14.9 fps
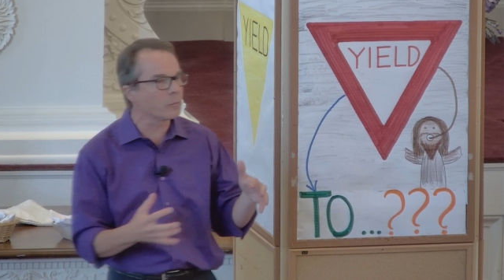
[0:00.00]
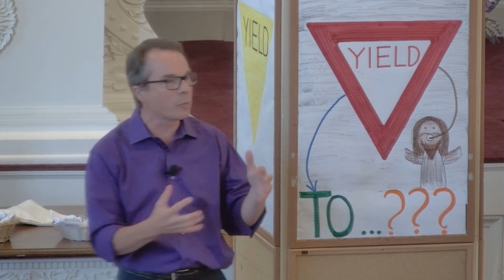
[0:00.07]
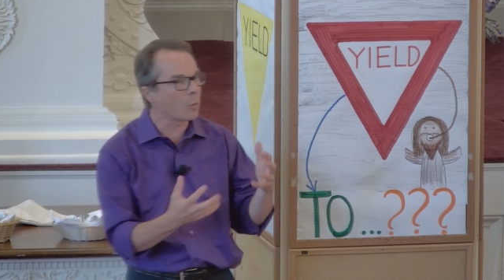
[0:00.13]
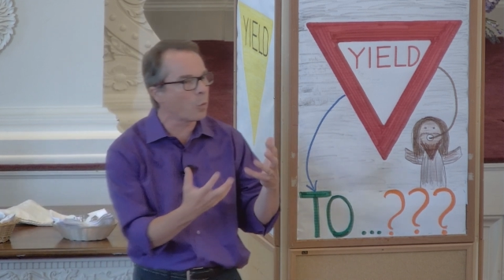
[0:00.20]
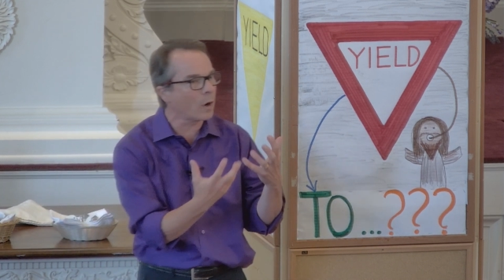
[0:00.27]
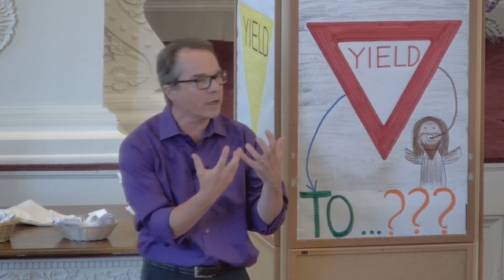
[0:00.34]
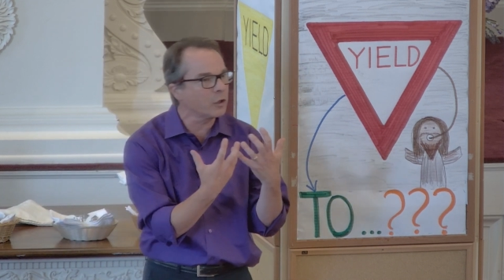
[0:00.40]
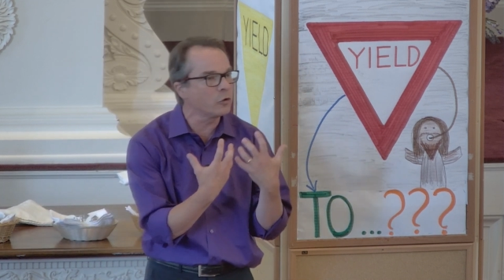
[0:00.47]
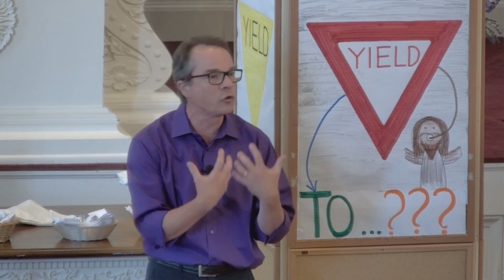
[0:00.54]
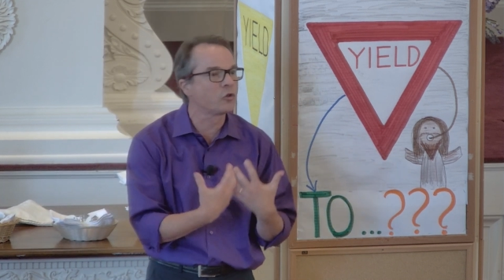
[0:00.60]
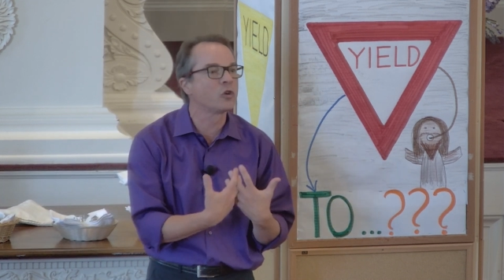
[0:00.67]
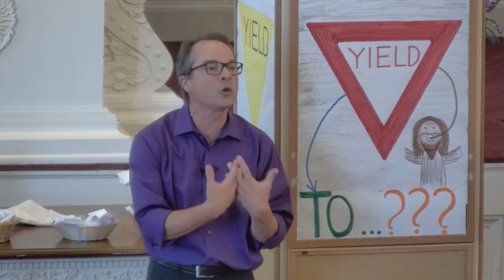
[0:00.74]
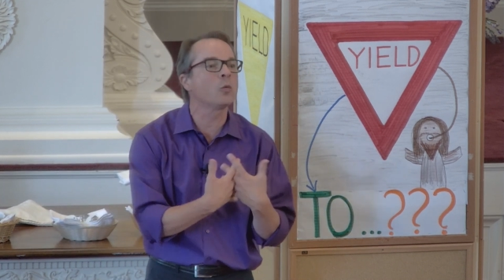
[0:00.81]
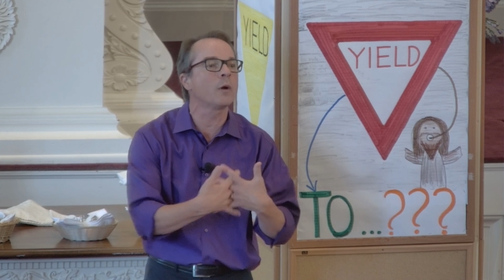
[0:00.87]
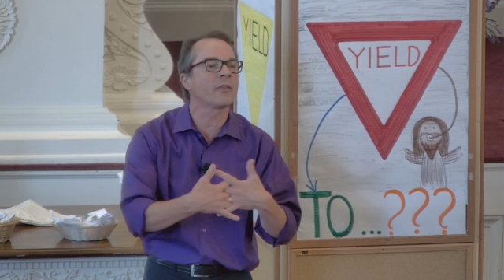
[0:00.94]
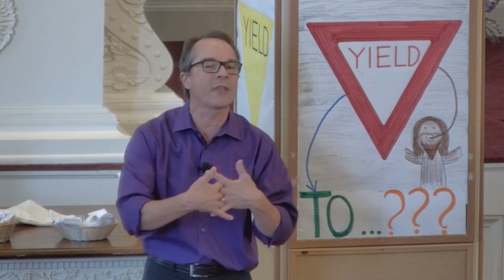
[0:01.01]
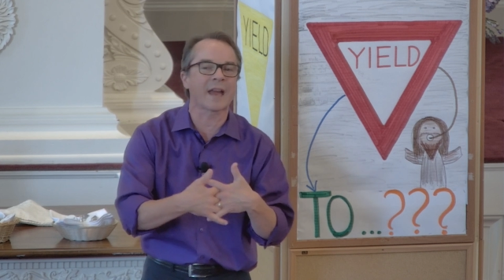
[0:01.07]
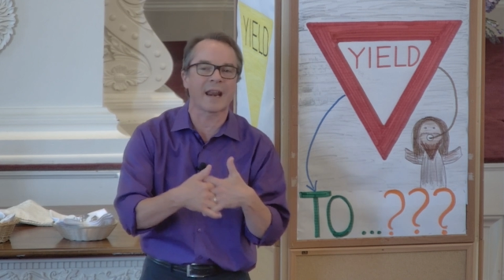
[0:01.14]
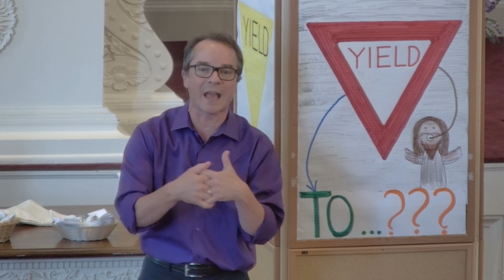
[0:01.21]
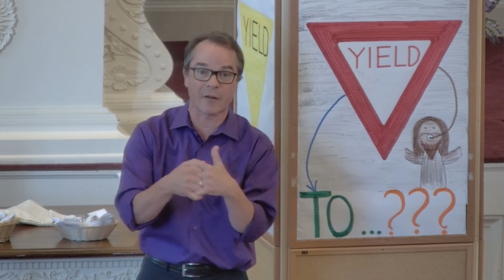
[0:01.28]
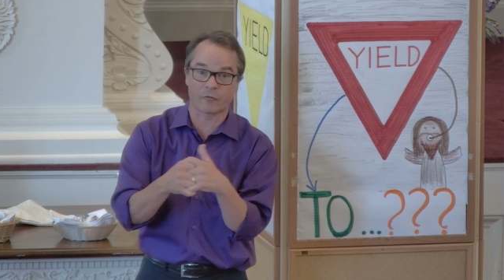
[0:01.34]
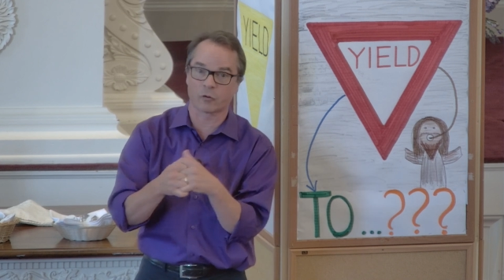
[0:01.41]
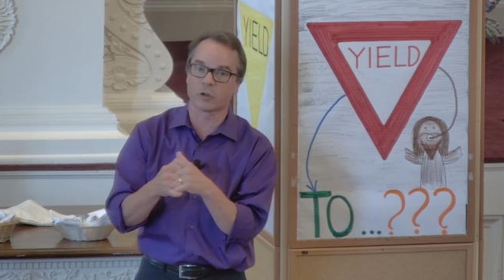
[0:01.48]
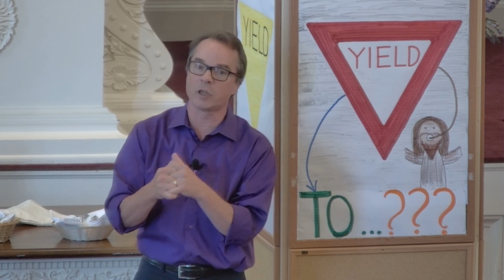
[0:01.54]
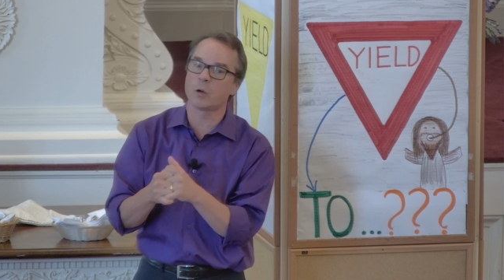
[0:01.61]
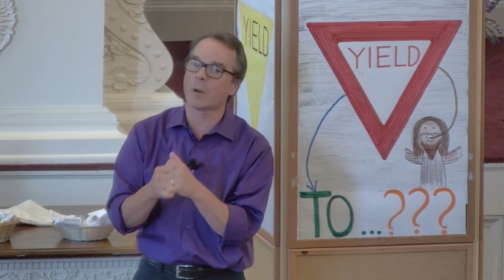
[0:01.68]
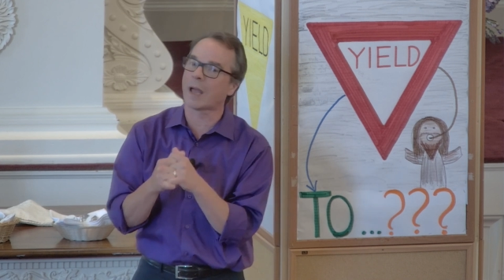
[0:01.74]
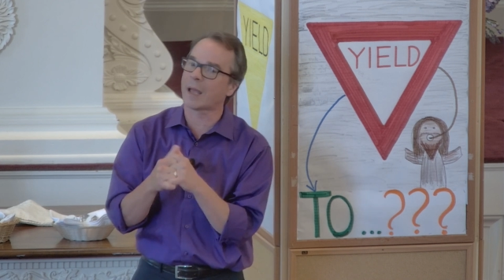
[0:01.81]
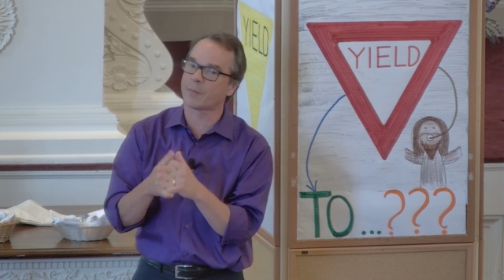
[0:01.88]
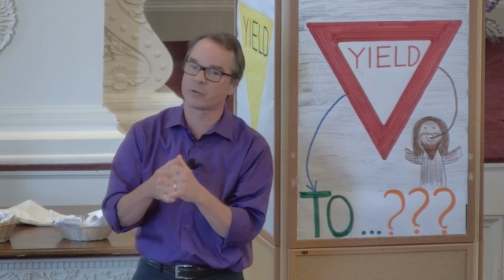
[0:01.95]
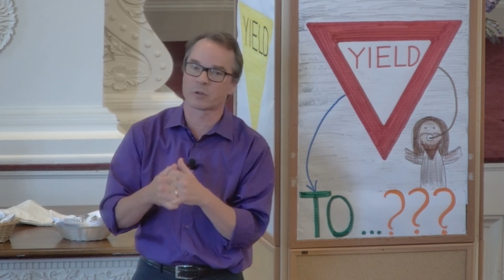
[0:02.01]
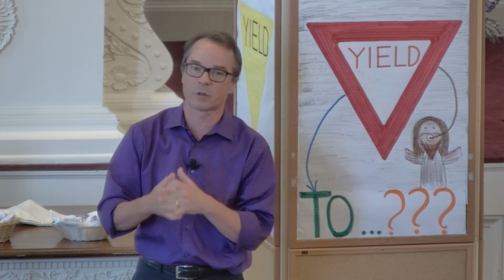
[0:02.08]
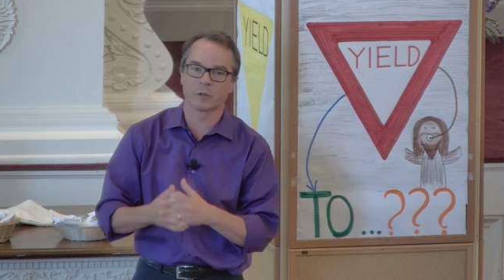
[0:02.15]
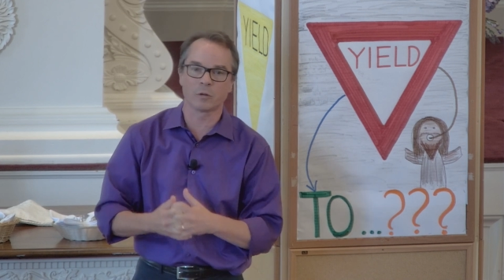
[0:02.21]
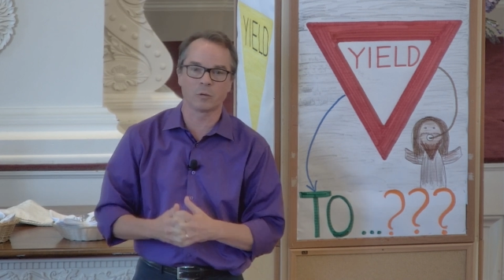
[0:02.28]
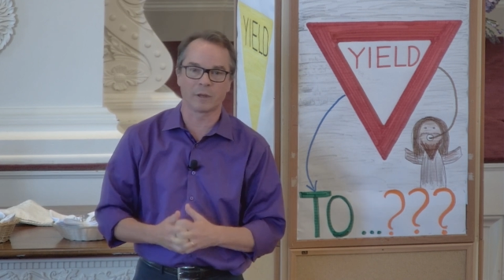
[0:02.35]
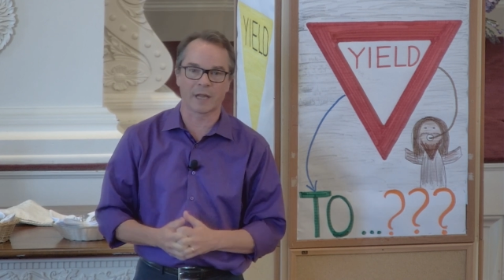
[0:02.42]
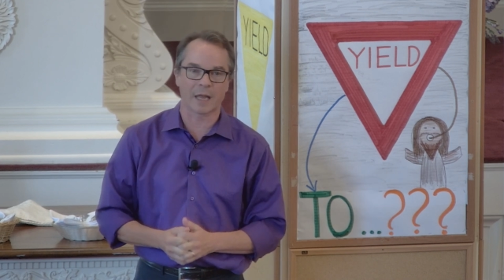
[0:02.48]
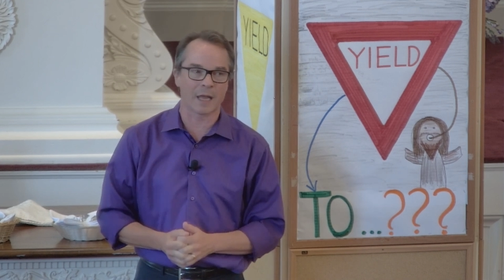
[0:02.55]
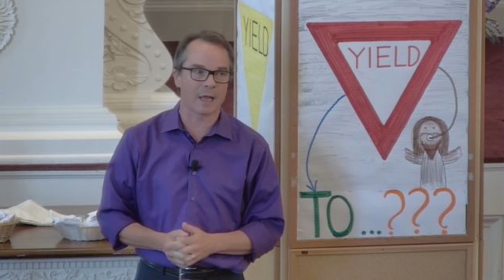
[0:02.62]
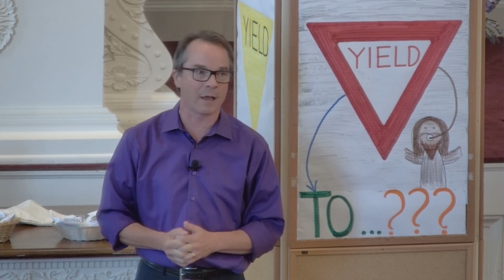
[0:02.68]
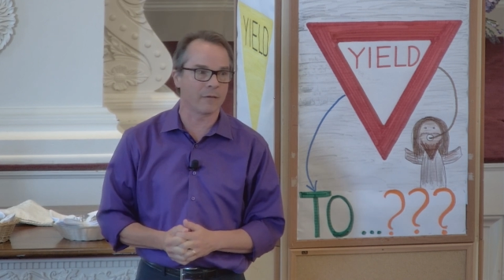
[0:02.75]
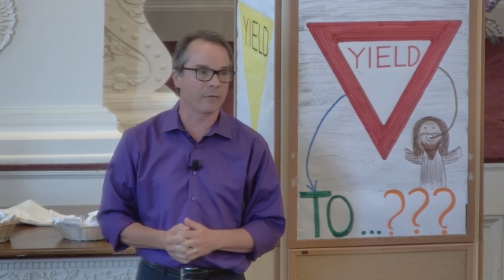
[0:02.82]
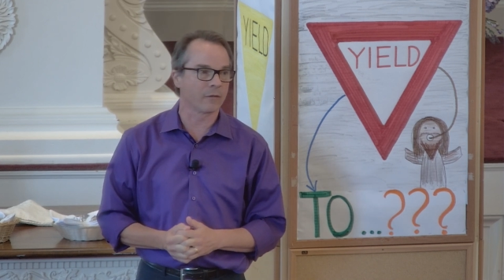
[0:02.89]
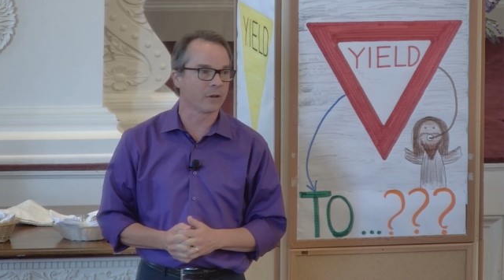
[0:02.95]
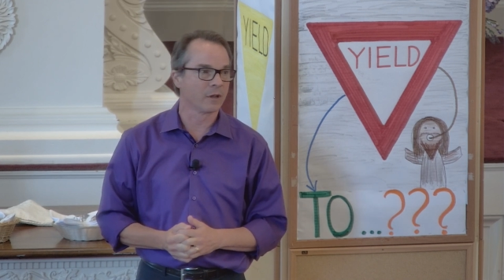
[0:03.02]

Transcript: but what you do with that after, you absolutely have